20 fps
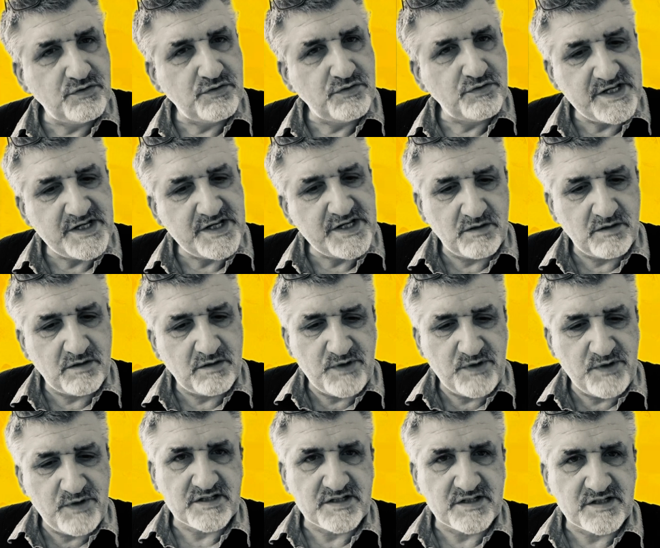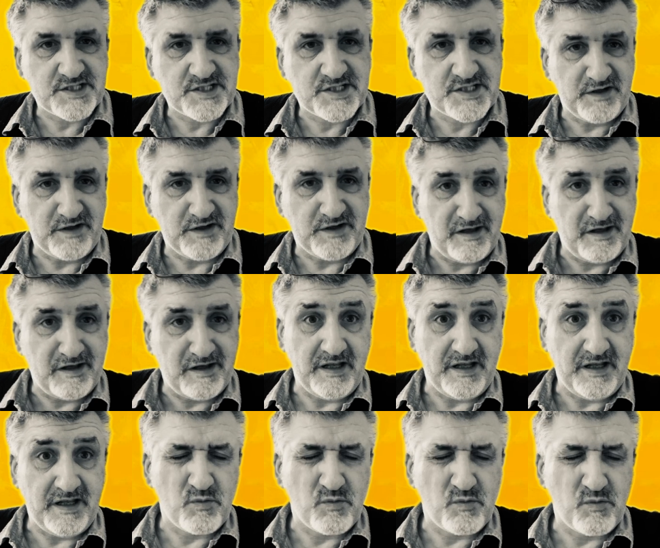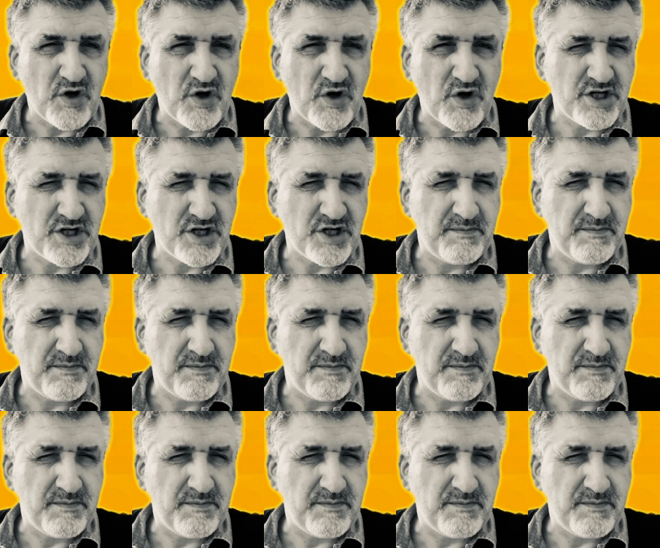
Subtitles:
reasonable reasons to attend that workshop,